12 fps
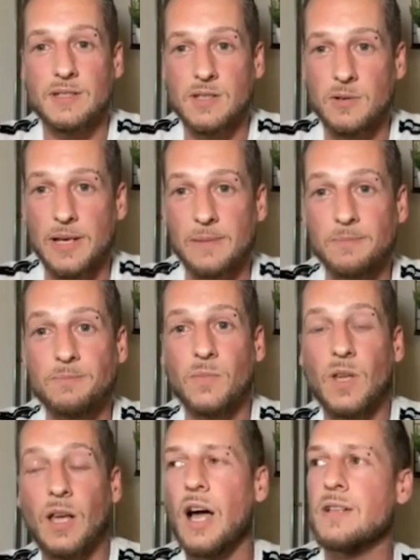to do it,
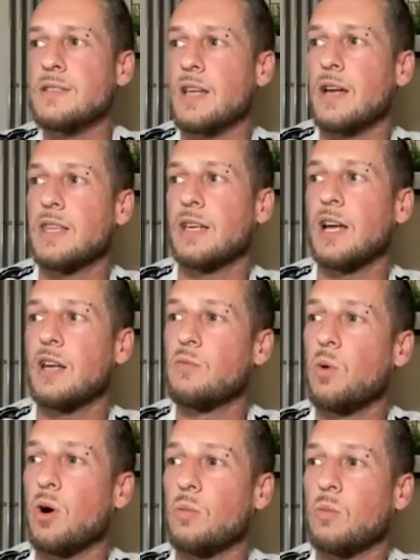and I think kind of
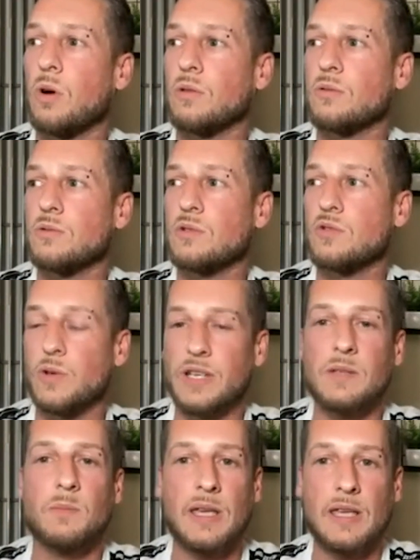what what
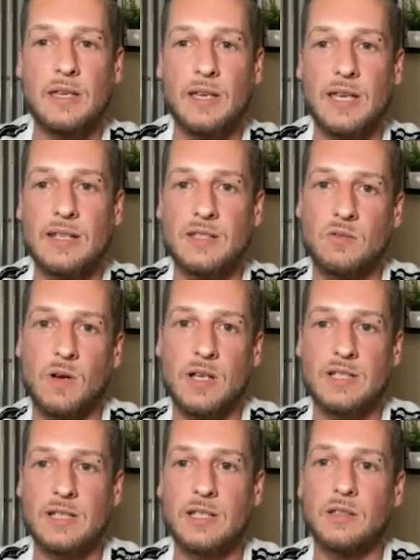triggered me into
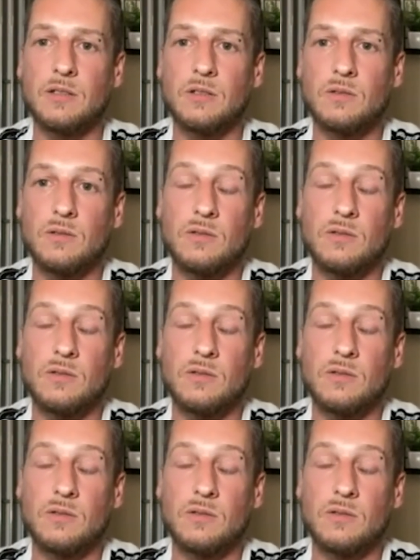actually